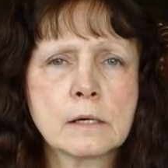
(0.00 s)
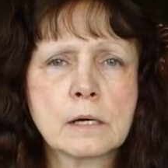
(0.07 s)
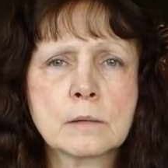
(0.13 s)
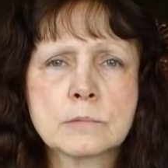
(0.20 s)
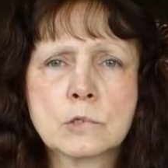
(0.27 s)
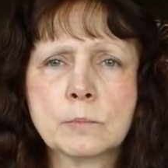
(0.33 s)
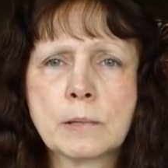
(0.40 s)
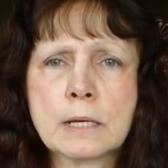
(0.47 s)

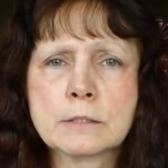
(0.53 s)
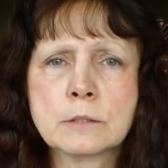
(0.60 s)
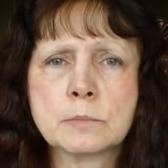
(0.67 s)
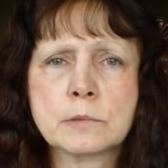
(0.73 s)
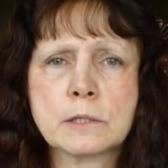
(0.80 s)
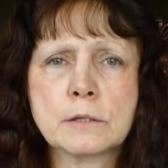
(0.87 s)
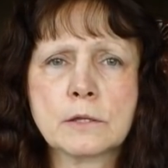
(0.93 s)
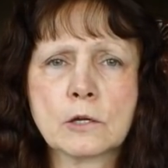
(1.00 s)
Um, so
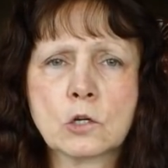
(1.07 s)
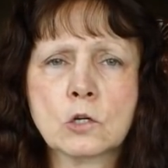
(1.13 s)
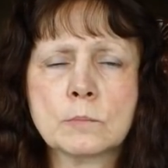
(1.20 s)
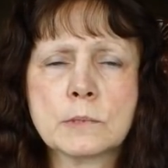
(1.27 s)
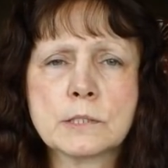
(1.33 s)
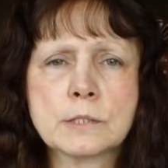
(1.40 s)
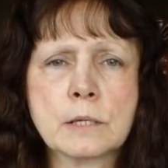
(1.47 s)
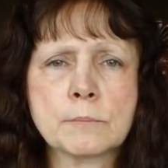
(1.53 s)
possibly there
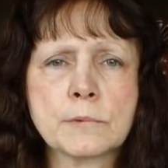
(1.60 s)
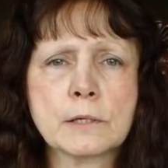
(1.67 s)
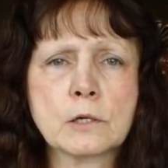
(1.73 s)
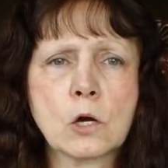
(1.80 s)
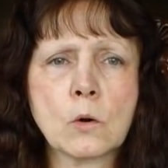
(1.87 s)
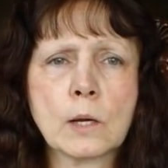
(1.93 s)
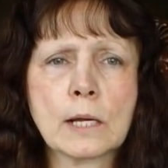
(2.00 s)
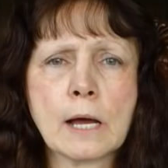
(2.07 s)
could be something
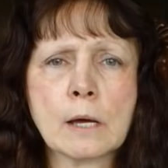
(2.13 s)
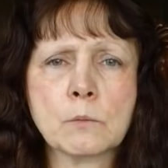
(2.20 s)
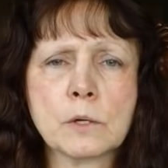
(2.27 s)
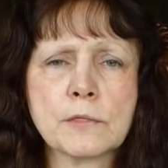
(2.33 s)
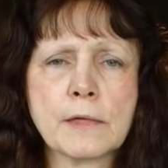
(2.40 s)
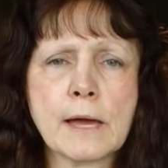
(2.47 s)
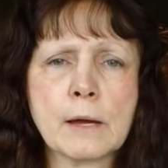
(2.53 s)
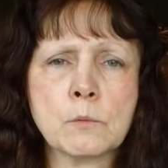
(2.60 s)
going on
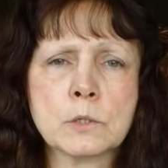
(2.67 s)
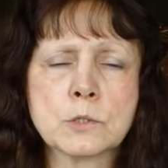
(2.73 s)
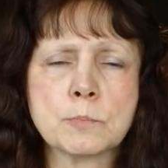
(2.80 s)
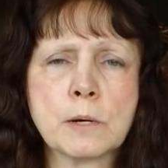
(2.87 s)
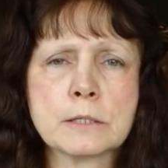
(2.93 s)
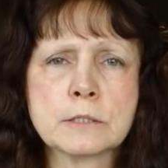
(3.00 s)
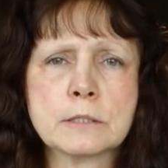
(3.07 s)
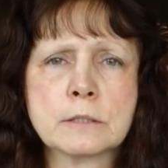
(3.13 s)
with that,
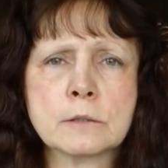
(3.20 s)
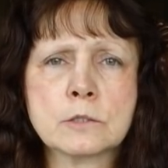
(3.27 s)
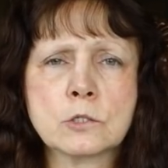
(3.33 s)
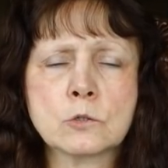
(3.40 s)
which brought to,